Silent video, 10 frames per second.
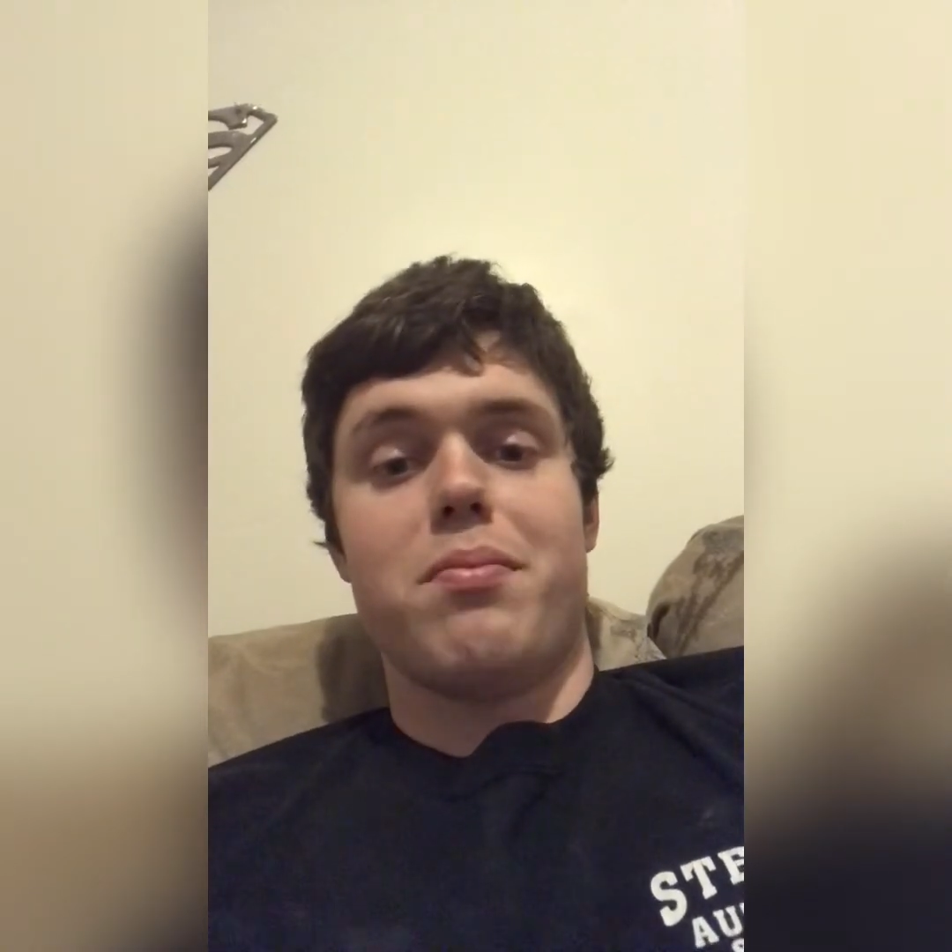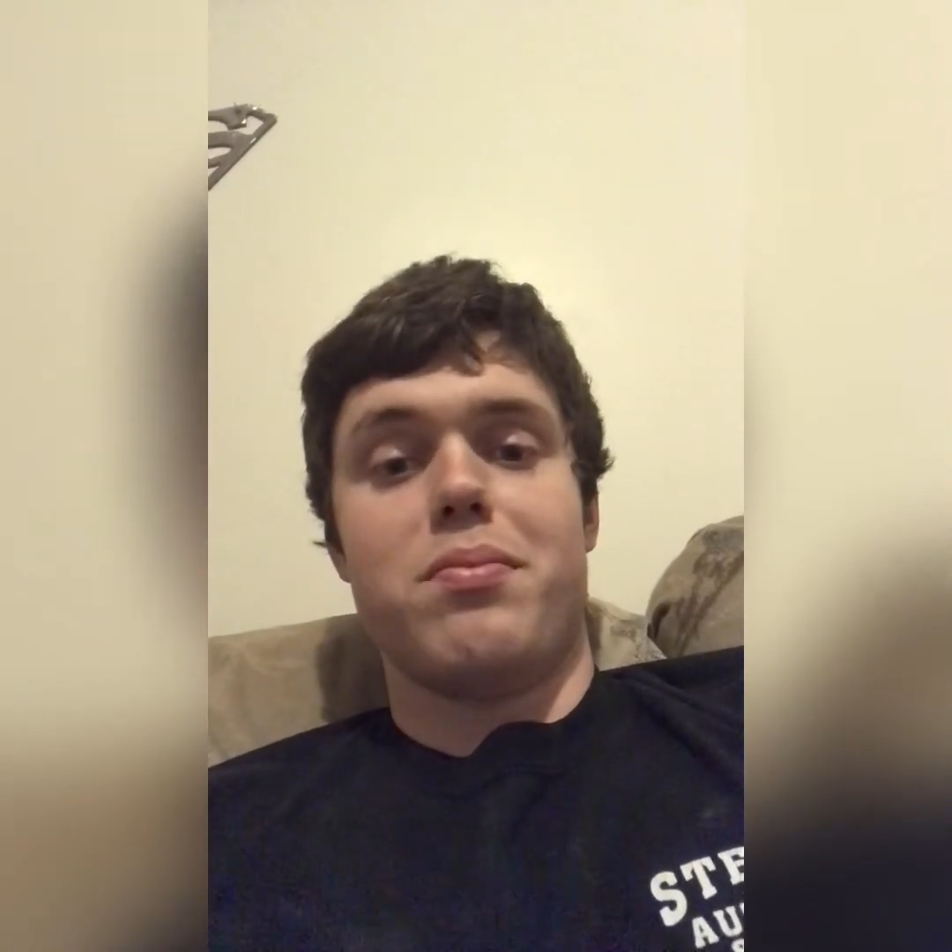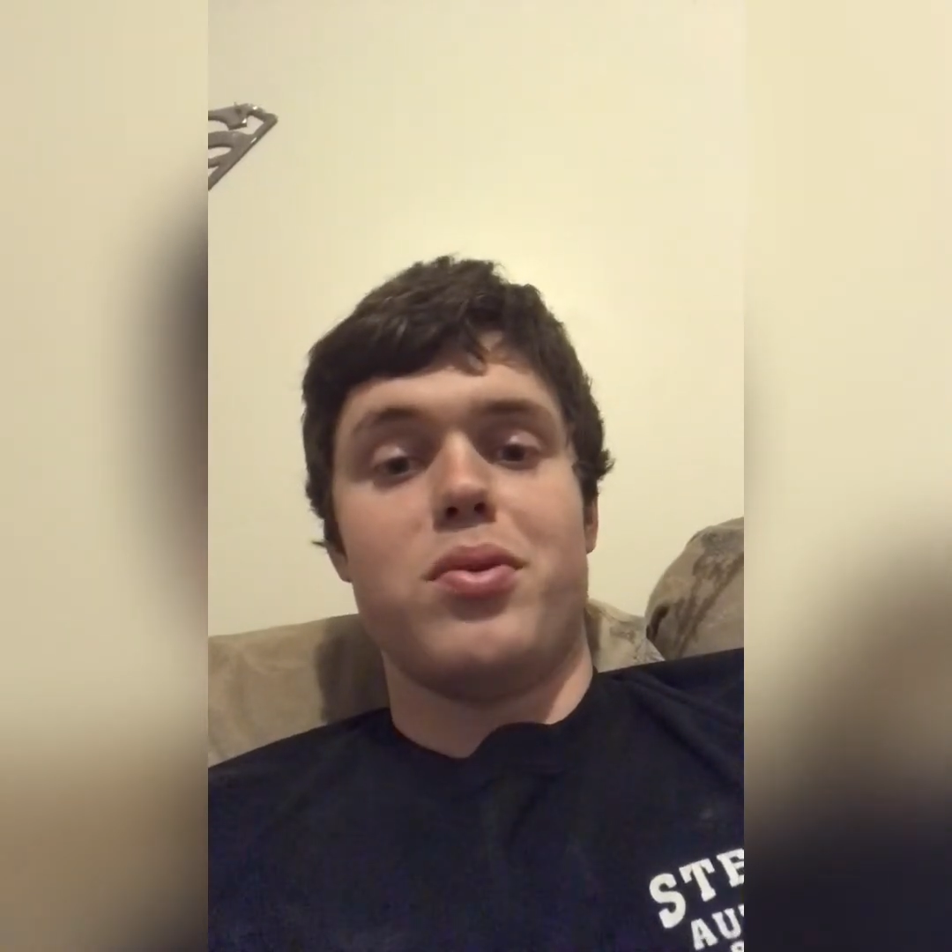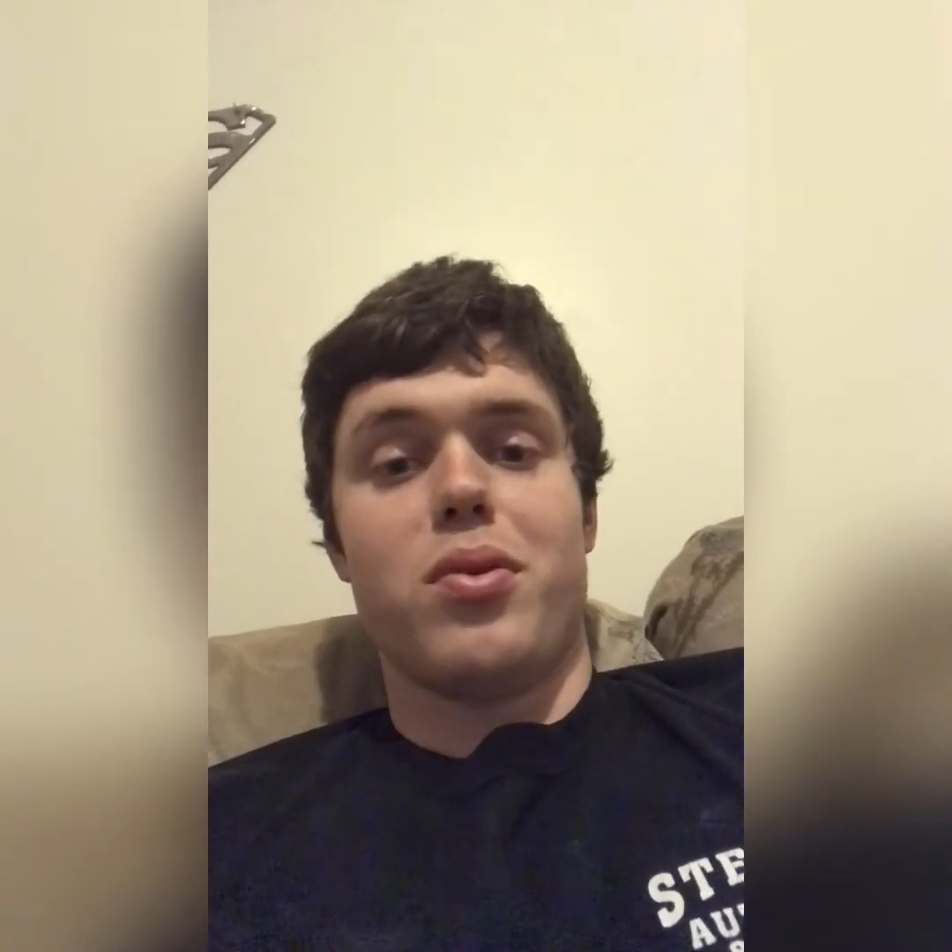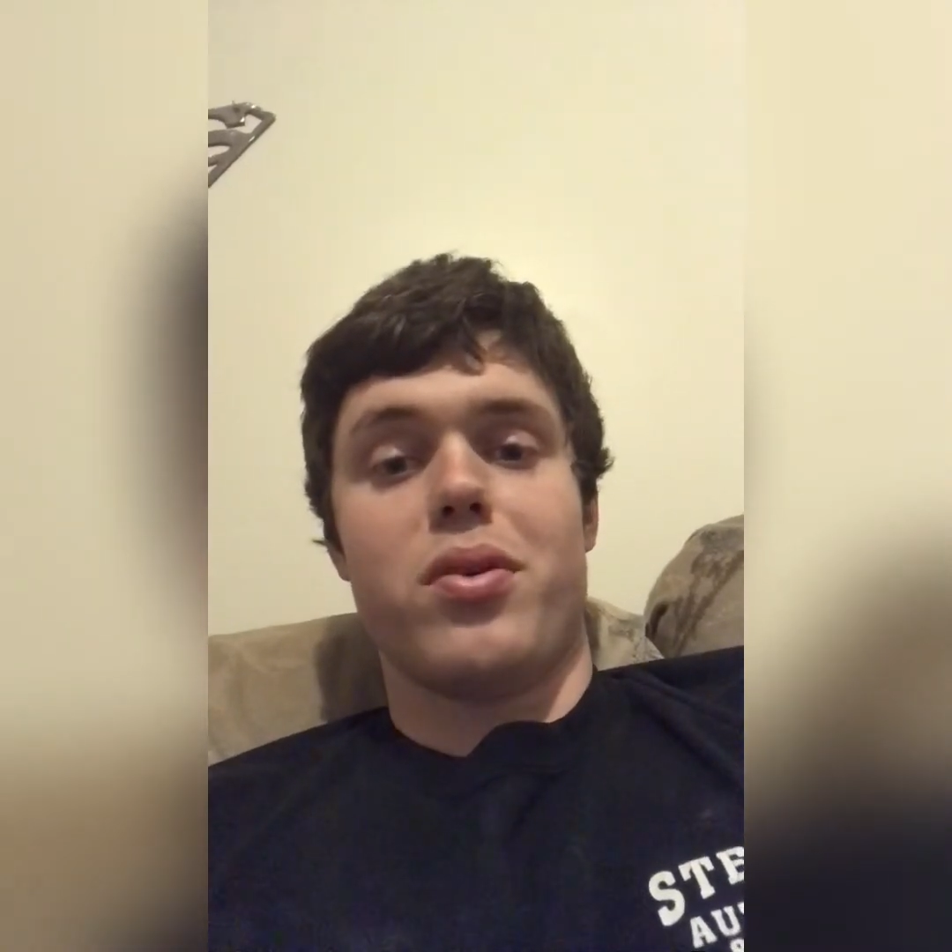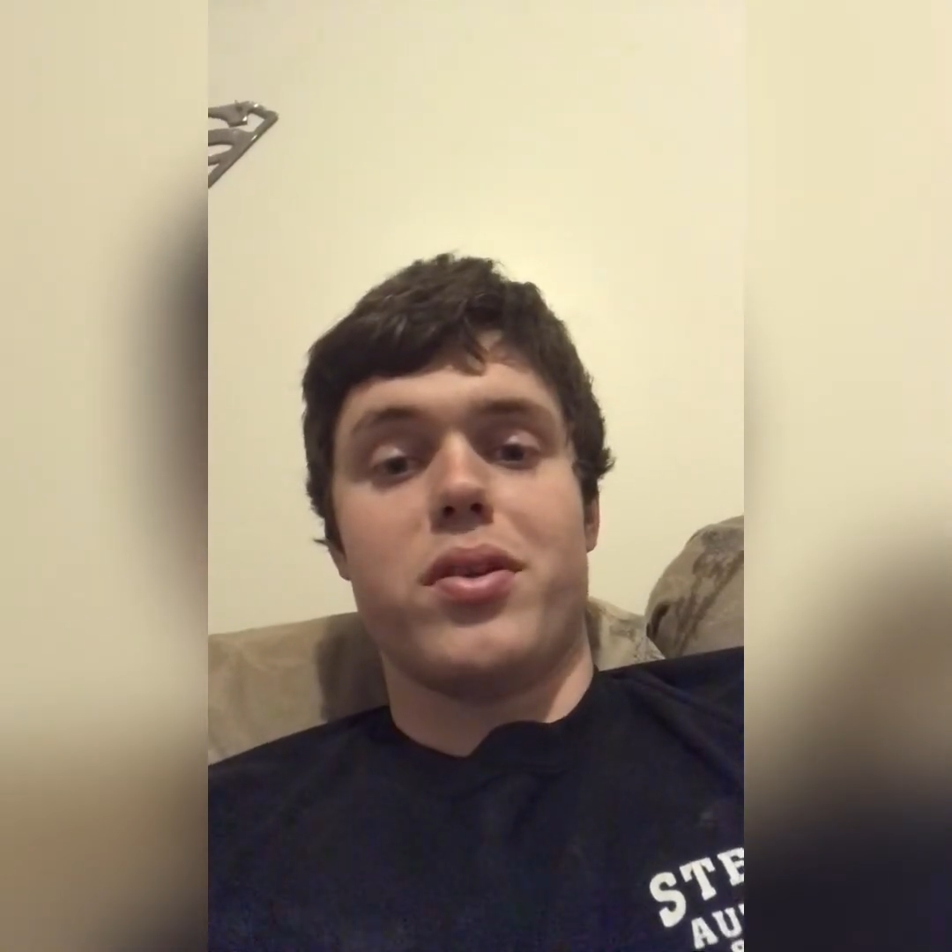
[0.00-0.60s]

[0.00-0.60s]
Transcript: do all the